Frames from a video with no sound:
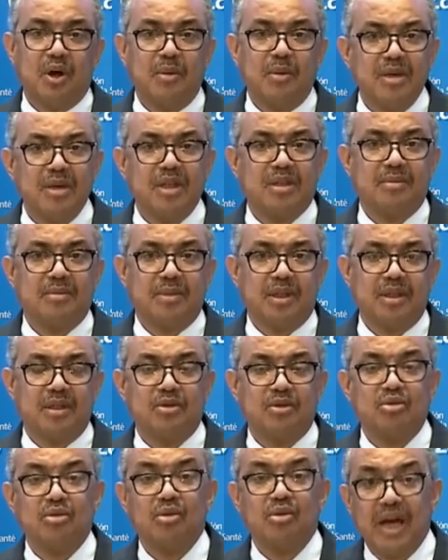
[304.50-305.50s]

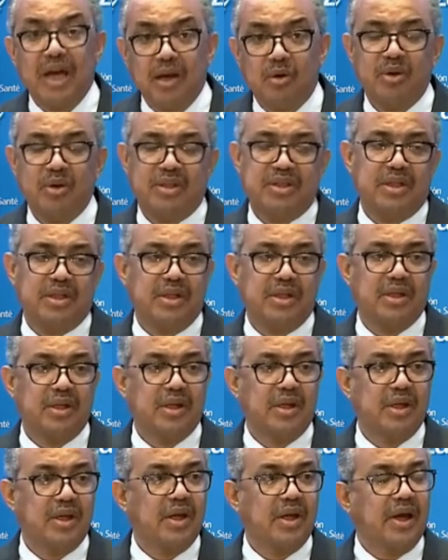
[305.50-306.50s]
commitment to equity
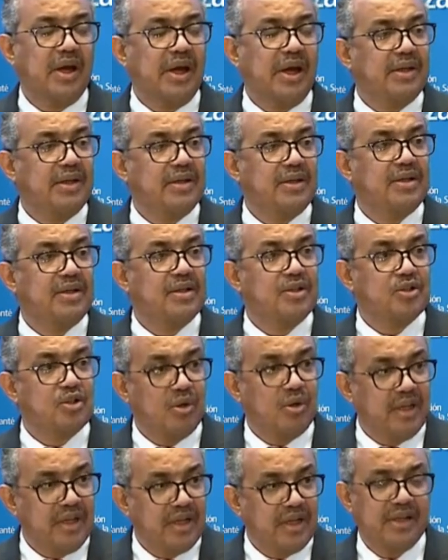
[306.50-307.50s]
and
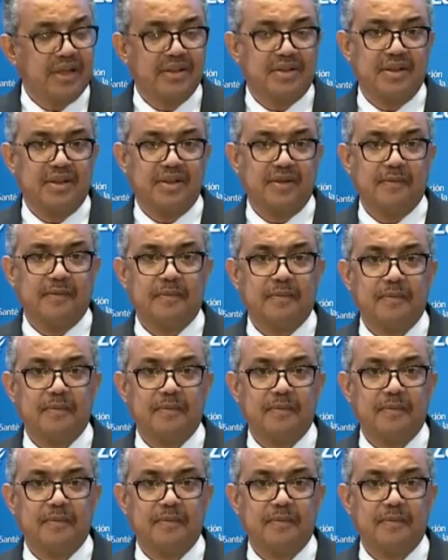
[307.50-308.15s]
solidarity.